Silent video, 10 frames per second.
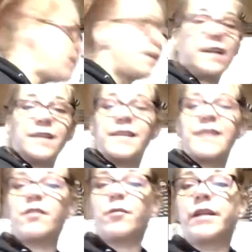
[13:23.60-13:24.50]
because
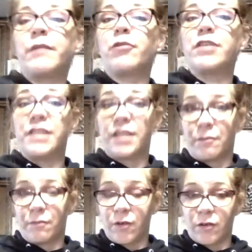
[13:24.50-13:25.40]
that's already printed up
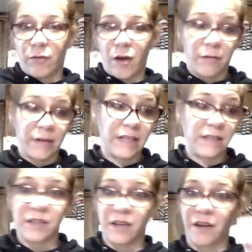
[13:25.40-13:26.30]
or already
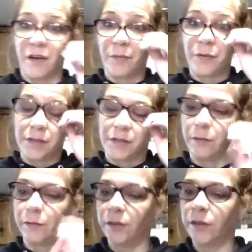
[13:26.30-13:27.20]
done up.
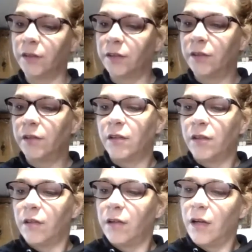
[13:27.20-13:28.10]
So,
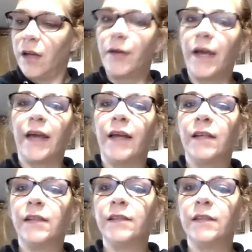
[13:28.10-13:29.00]
okay.
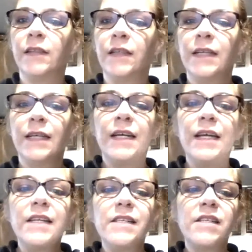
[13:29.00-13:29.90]

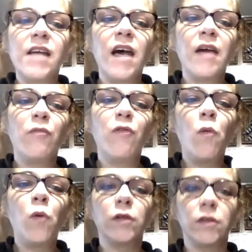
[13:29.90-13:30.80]
It is time
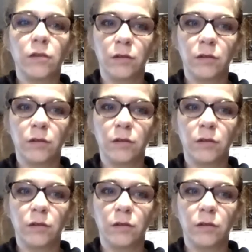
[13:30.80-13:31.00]
for,